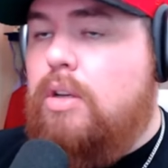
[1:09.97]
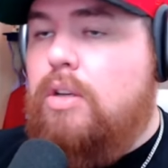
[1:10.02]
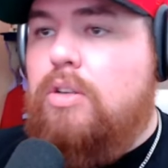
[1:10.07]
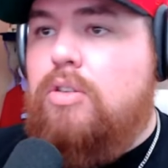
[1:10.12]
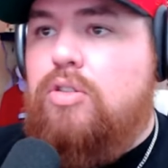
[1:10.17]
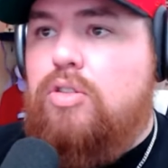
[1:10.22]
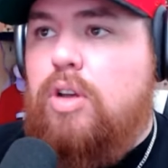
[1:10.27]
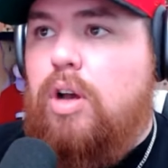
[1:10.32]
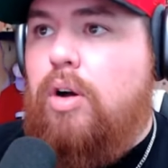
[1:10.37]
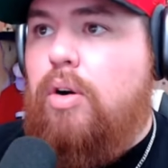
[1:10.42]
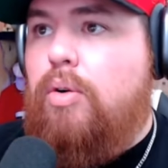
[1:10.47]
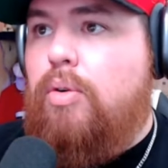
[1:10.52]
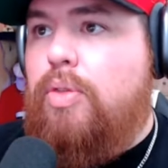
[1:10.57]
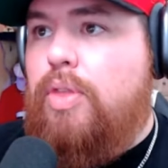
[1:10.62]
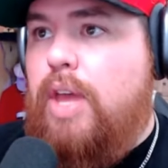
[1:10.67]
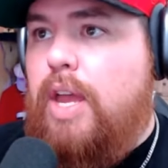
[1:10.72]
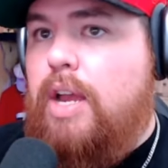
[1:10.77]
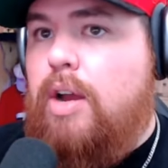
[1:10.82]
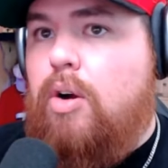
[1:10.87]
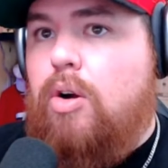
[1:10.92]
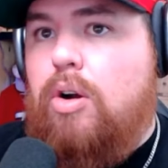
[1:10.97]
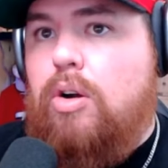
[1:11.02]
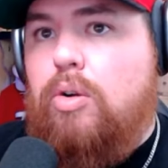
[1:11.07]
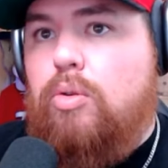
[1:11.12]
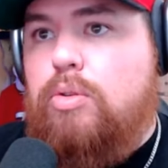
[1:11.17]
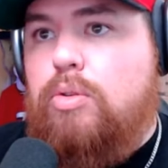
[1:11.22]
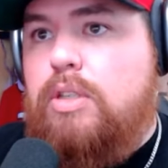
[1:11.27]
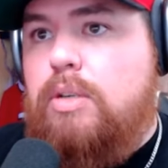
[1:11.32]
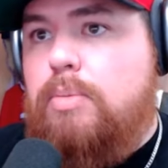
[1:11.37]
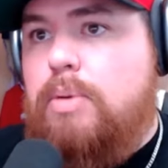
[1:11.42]
So they are
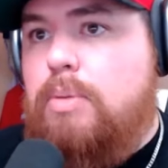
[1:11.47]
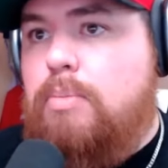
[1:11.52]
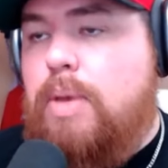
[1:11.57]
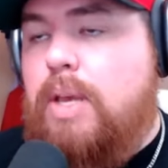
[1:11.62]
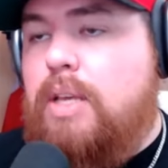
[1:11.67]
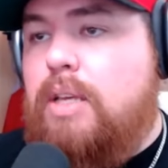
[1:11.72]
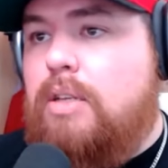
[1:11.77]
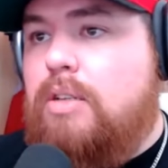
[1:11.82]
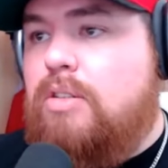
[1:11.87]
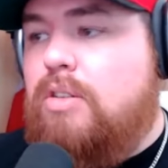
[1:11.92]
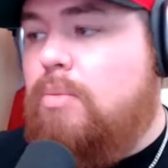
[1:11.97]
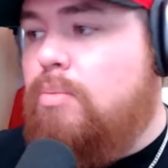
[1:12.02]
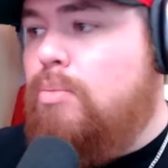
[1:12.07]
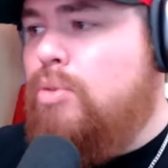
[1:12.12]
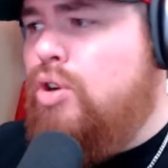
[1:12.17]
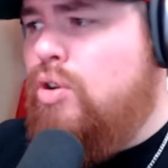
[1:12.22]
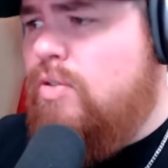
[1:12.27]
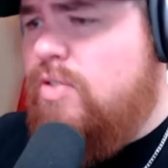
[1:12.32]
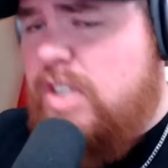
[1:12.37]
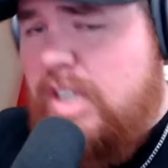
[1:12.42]
going to be making some moves.